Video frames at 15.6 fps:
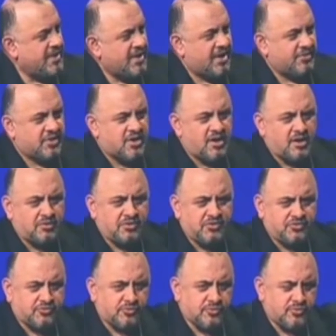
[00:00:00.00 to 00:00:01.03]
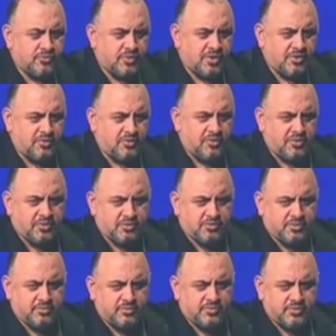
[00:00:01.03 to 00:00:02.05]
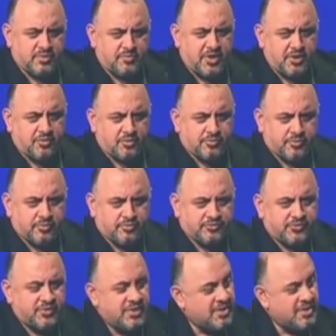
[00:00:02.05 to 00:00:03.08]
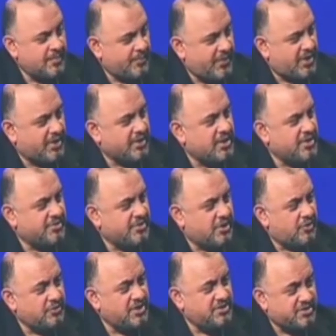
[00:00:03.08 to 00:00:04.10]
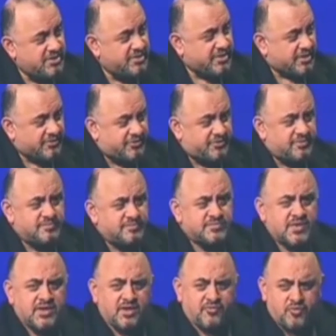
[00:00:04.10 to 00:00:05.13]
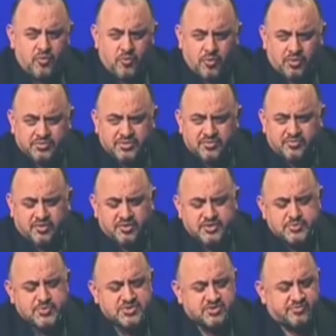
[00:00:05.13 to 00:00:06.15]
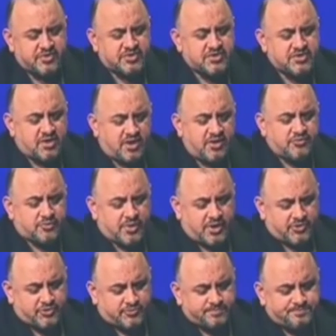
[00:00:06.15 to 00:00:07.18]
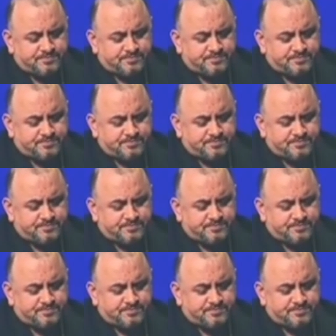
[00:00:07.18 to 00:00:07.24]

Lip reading: And the colonies grew along the microgrooves. But they only did this if you worked in a very specific size range.